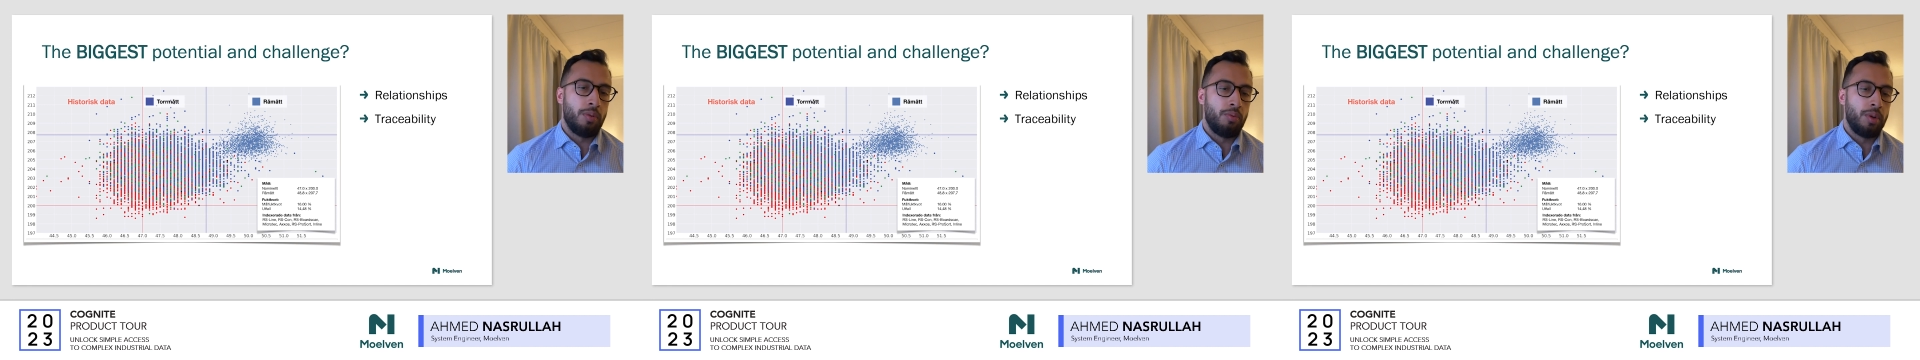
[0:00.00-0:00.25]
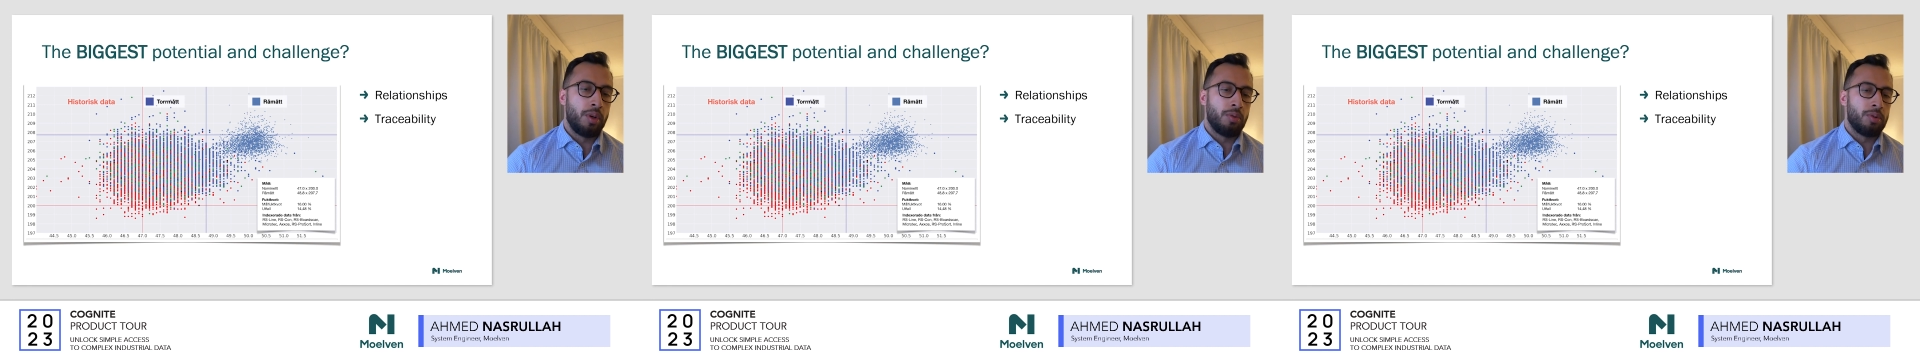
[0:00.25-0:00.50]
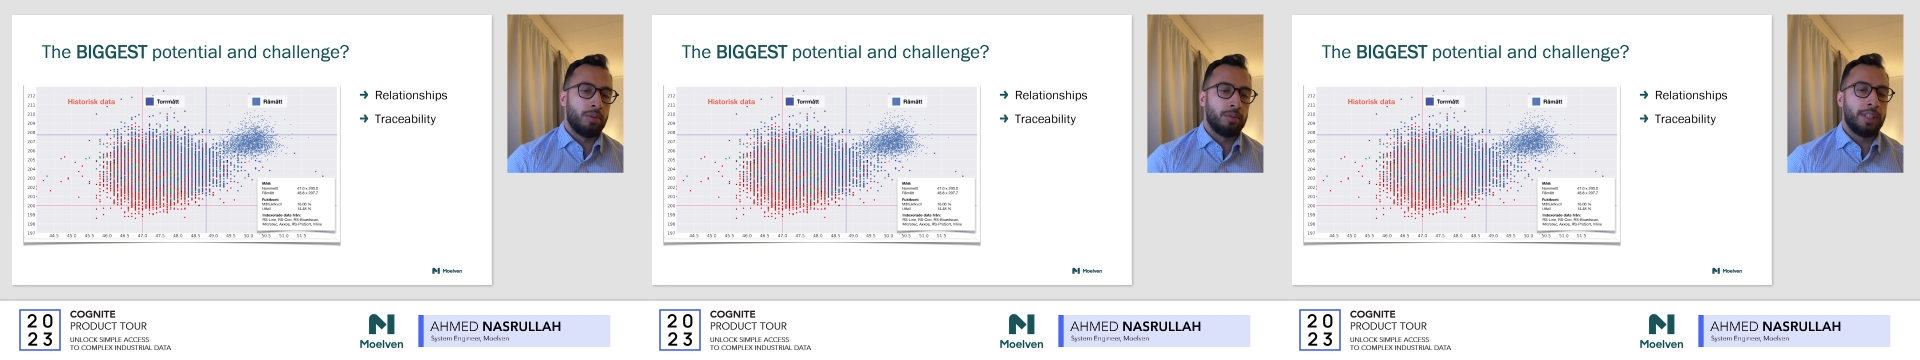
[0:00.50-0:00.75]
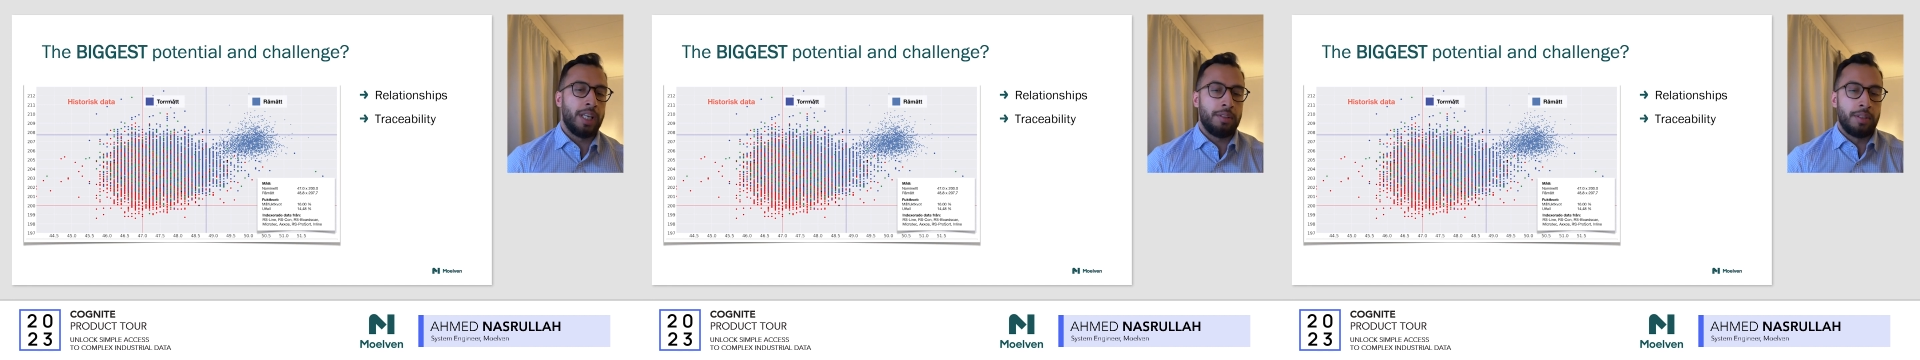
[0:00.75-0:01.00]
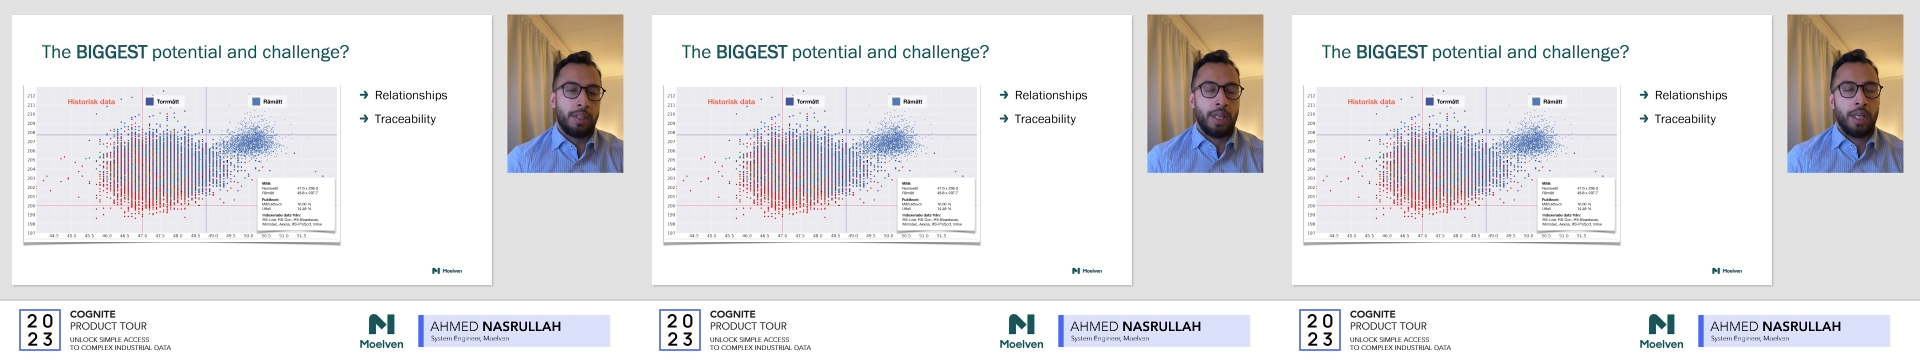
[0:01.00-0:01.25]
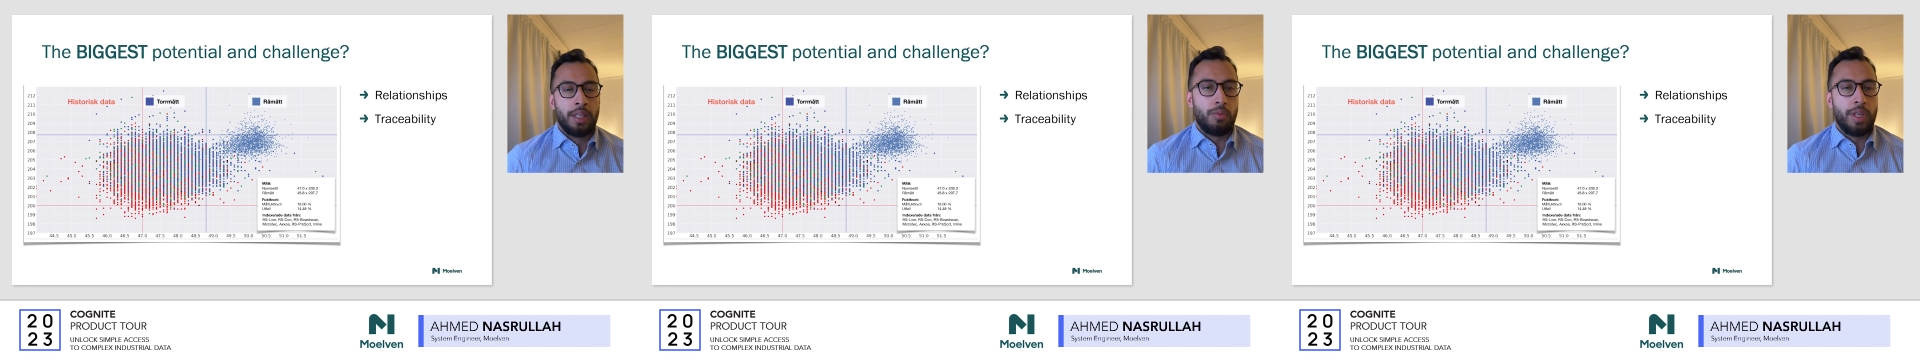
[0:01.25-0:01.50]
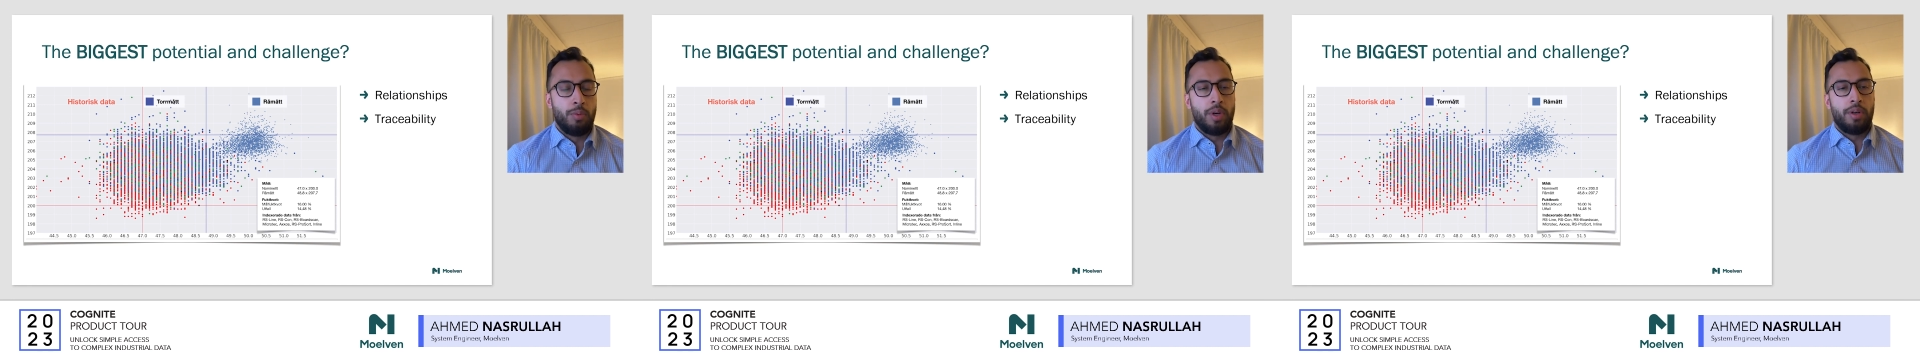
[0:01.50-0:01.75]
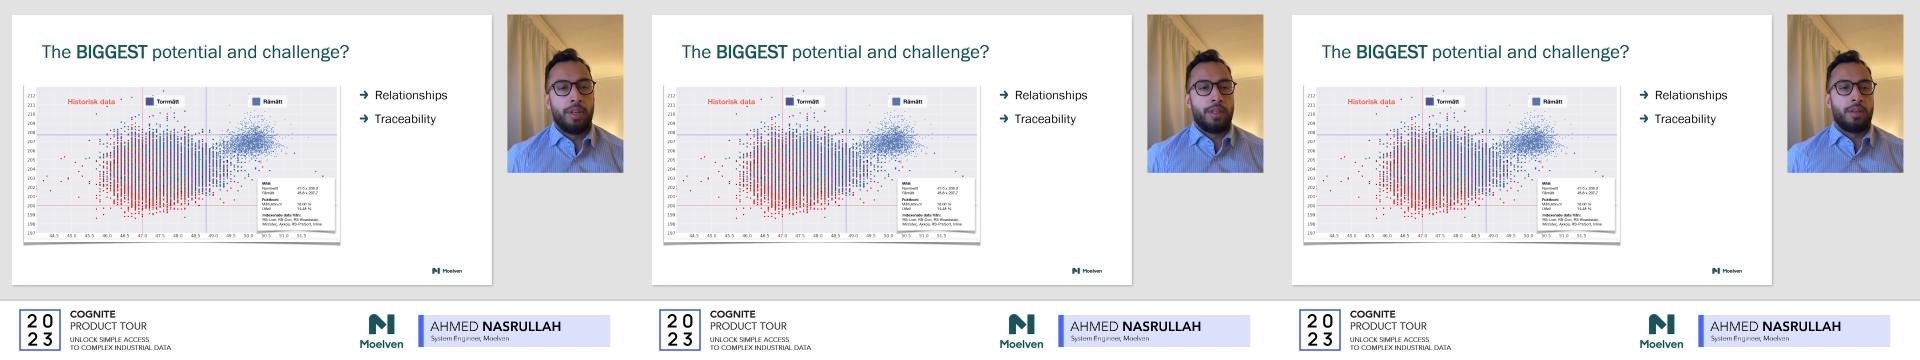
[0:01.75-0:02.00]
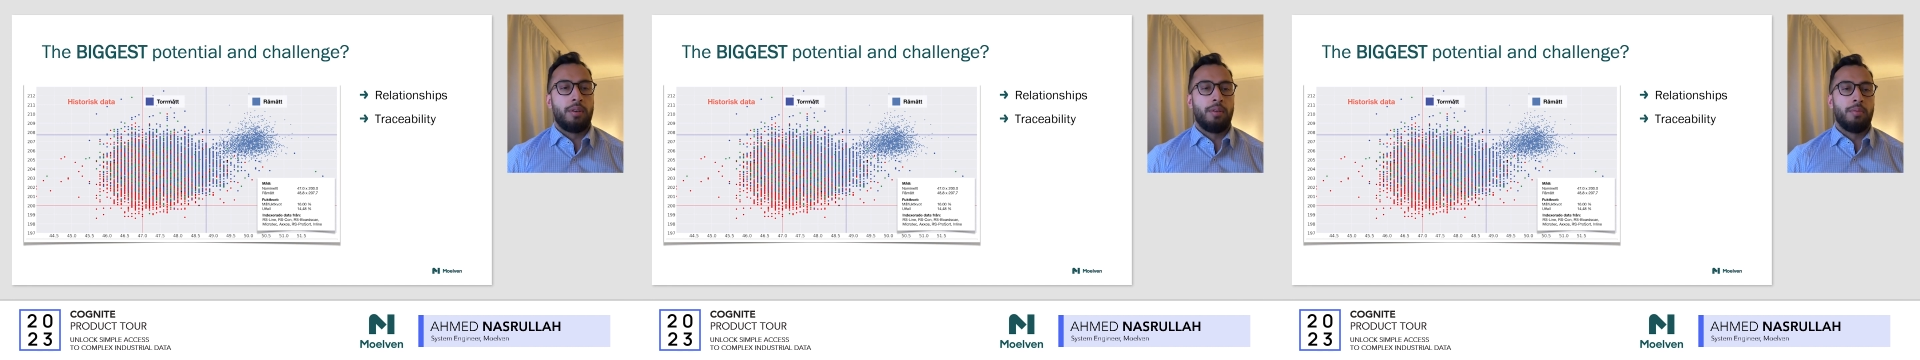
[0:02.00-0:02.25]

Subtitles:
if we could solve that, then we are in a